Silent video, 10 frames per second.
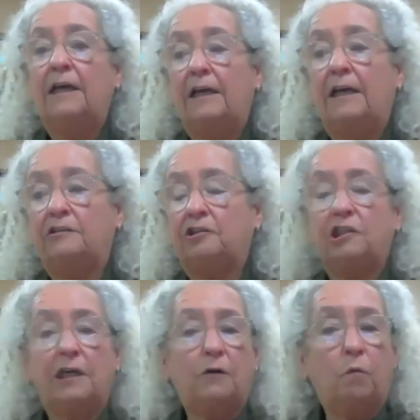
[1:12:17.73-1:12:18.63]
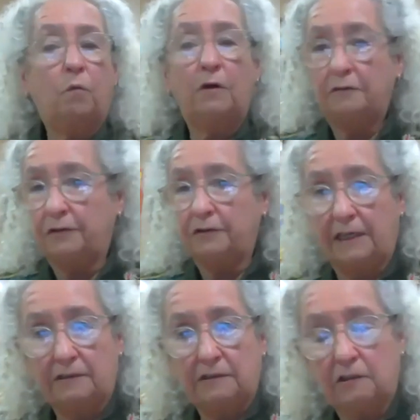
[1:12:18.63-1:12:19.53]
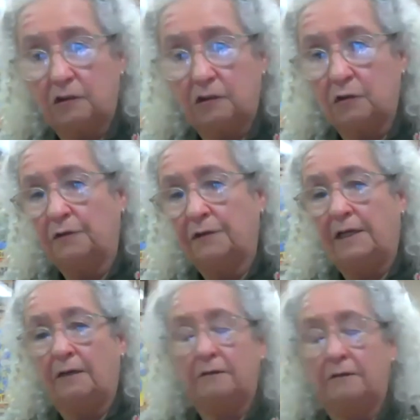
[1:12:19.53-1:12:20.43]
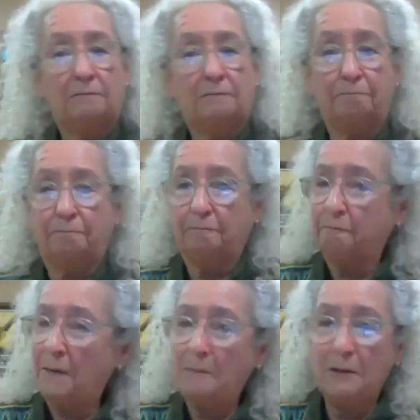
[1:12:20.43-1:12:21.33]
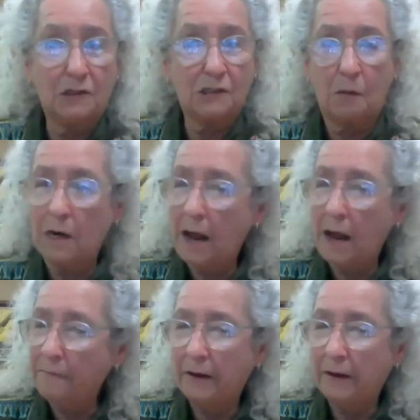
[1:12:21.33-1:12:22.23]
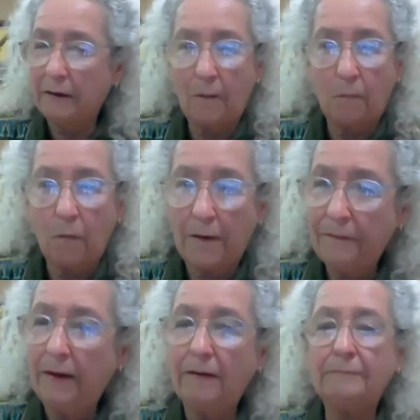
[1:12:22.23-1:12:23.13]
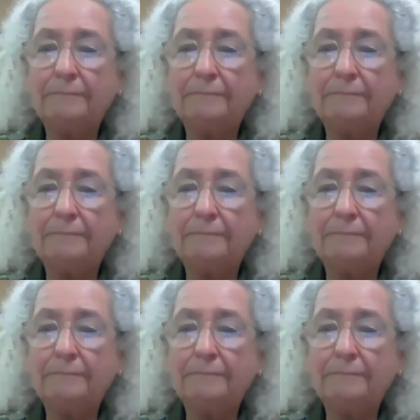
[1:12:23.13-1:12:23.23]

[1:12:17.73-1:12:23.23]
And so she had a wonderful dancing school there. It was maybe there's someone out there that went there.